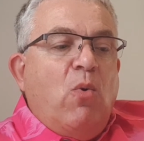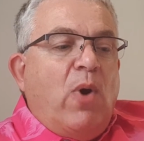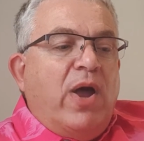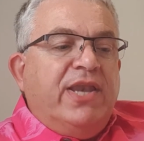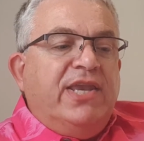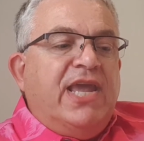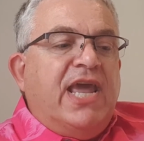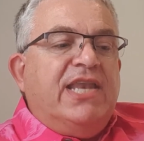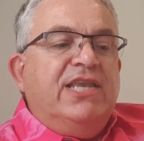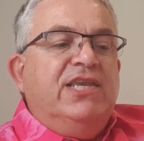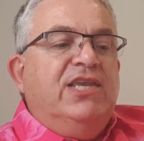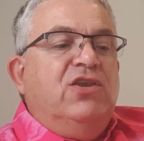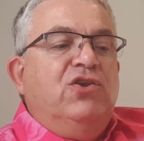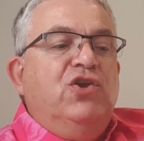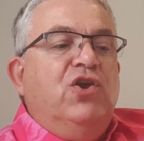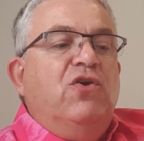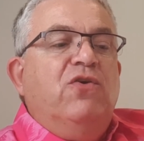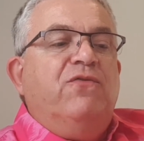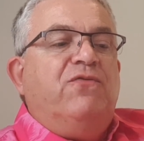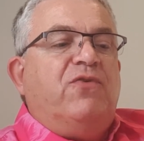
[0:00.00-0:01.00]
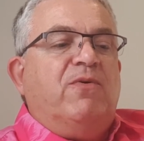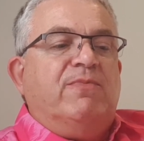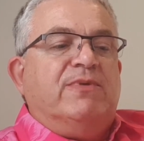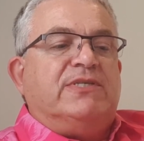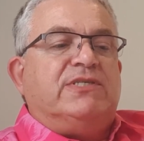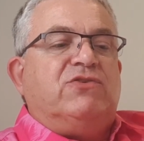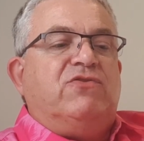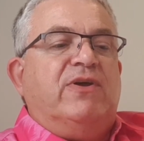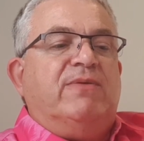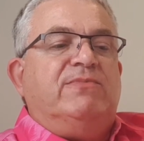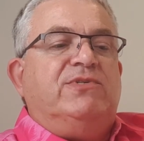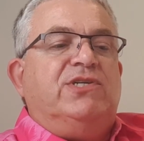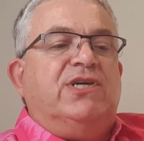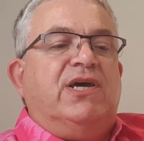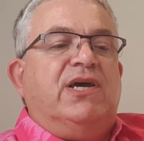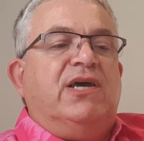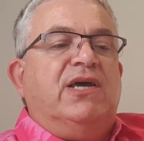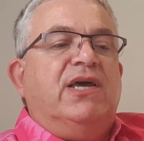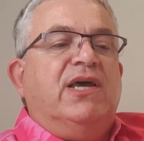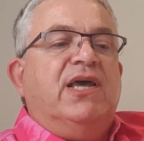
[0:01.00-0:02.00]
one yet knew from the
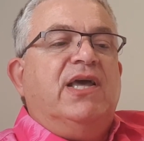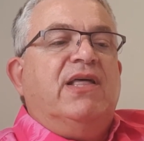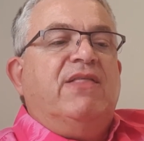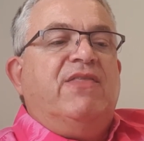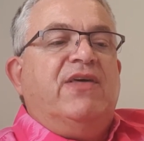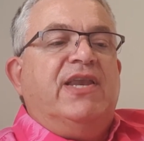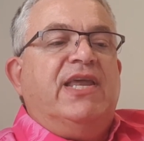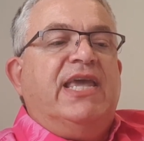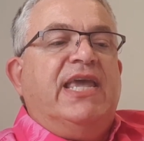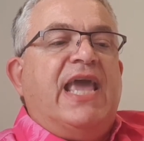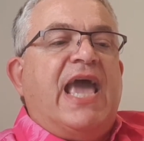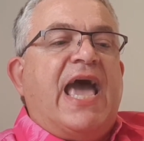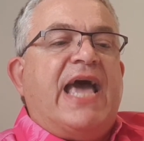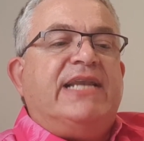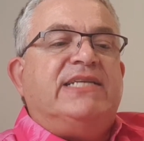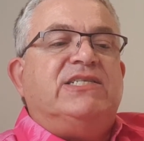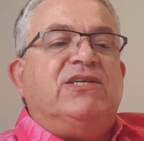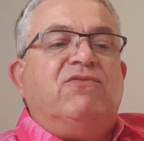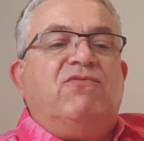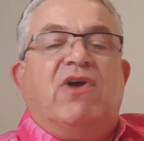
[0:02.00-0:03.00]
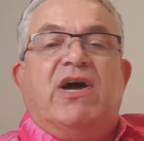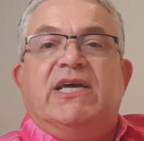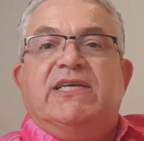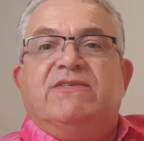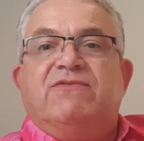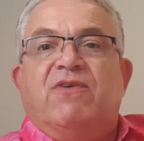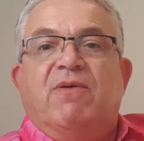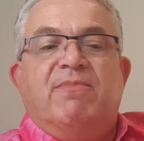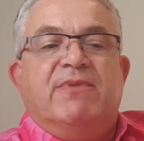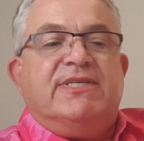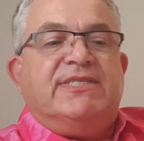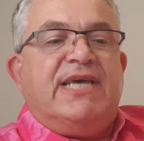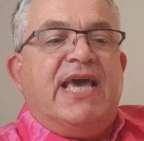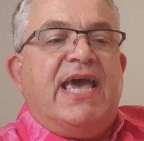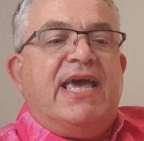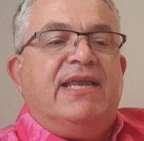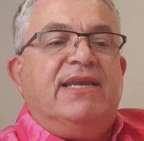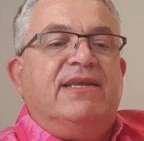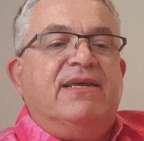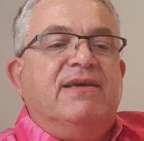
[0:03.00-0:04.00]
scripture that he had to rise from the
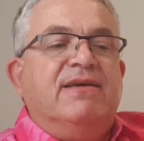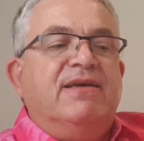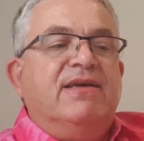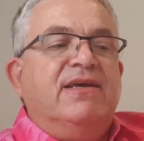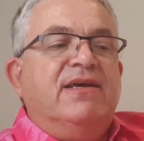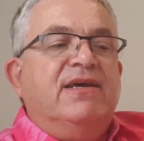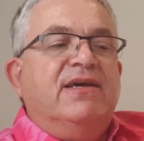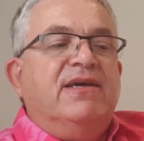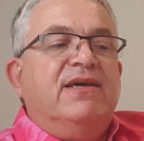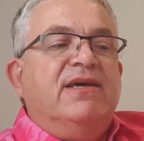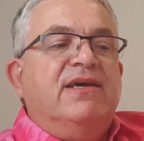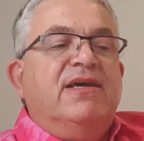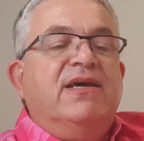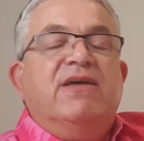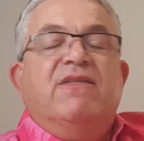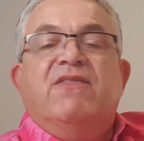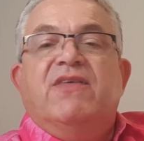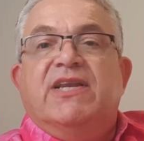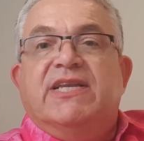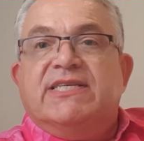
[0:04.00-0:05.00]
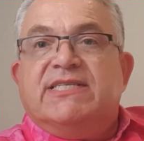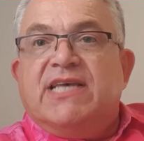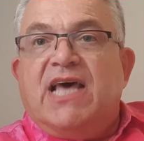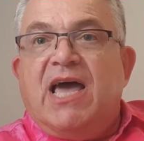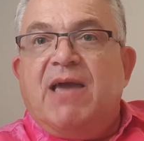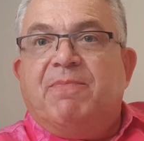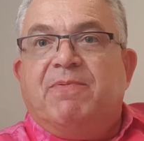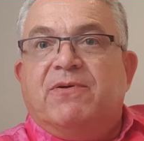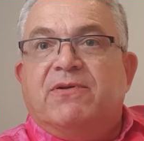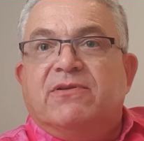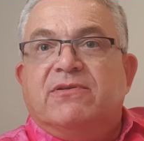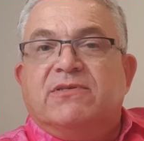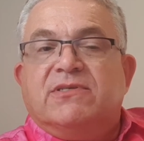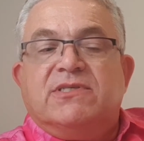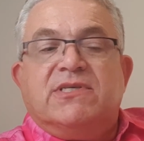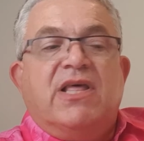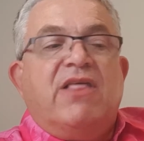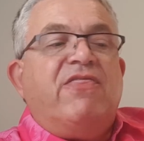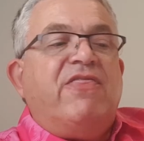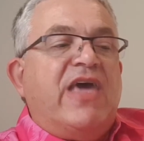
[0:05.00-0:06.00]
dead. The
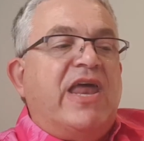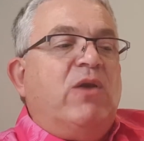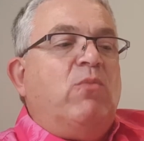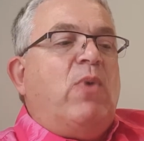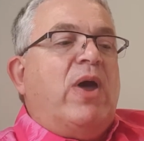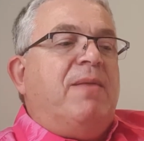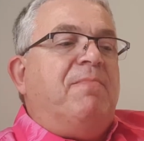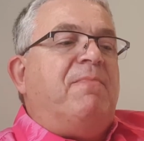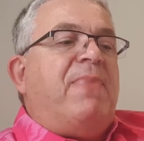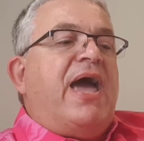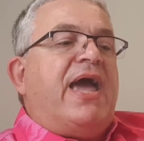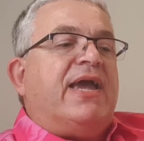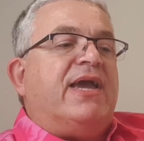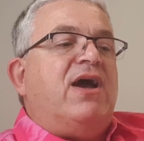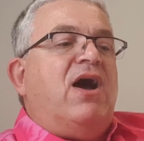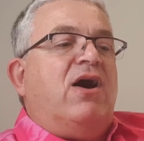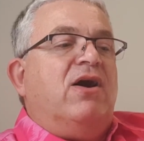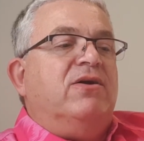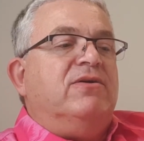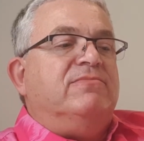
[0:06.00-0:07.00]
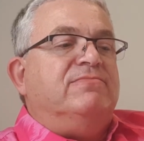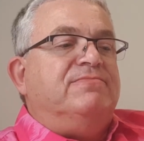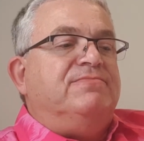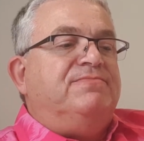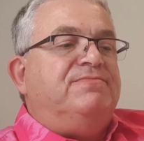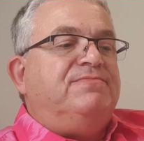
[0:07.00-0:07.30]
disciples then went back home.